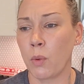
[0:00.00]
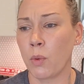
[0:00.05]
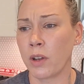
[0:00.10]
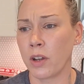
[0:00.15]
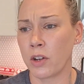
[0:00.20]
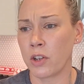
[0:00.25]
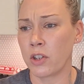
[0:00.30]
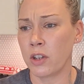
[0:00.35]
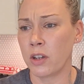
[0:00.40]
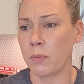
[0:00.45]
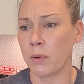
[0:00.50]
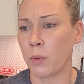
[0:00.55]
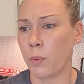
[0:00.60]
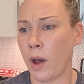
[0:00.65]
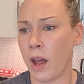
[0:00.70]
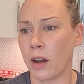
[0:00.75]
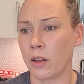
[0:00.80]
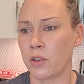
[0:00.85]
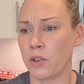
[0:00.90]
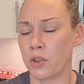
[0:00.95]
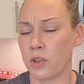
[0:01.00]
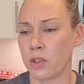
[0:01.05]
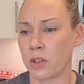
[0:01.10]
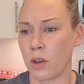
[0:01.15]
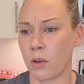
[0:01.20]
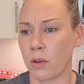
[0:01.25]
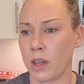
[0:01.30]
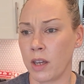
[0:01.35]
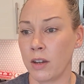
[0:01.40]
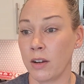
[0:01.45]
"Well, you're stupid. Why don't you just
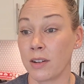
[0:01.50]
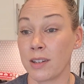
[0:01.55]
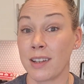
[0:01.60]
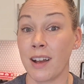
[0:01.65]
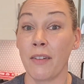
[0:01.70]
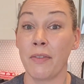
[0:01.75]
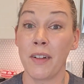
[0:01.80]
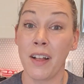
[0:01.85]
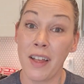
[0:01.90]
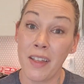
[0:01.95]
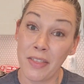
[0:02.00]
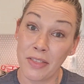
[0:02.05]
go kill yourself?"